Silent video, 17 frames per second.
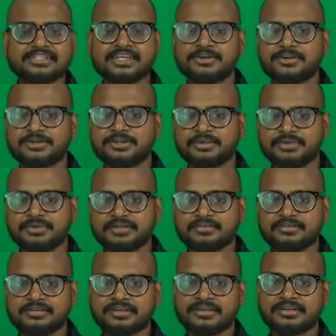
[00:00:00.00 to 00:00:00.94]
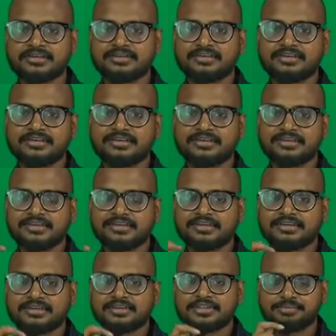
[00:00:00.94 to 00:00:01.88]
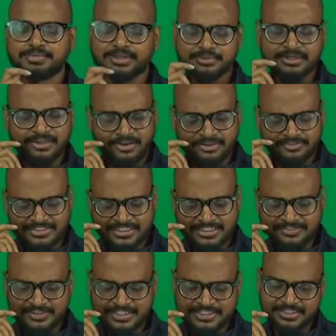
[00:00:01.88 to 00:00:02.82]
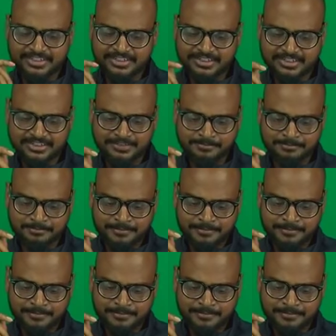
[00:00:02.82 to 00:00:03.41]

are not coming. So people always get frustrated